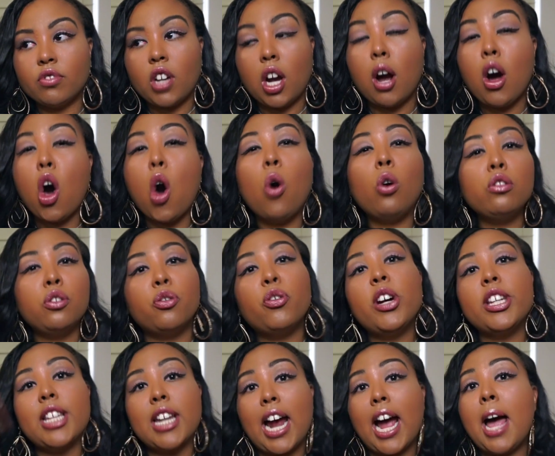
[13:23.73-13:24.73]
An old
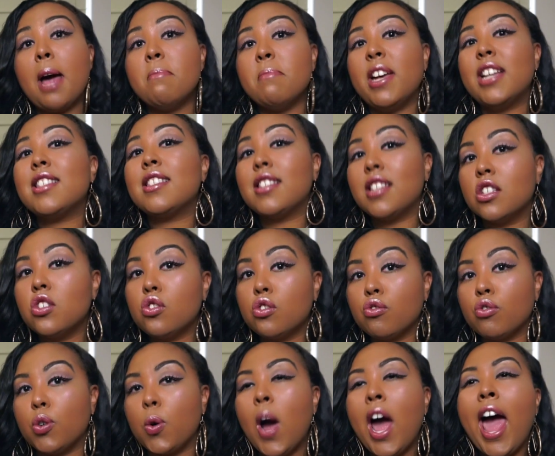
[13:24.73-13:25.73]
friend that I had met sis
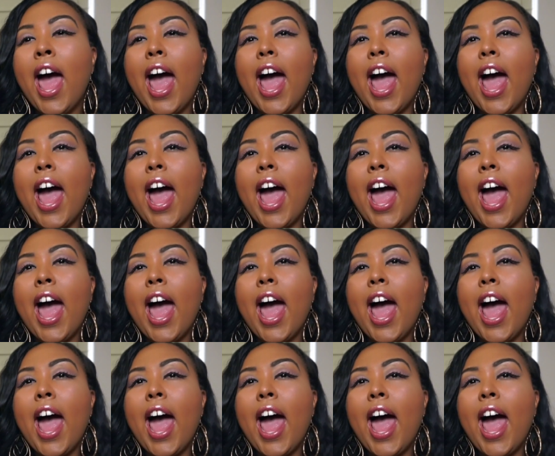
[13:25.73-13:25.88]
through.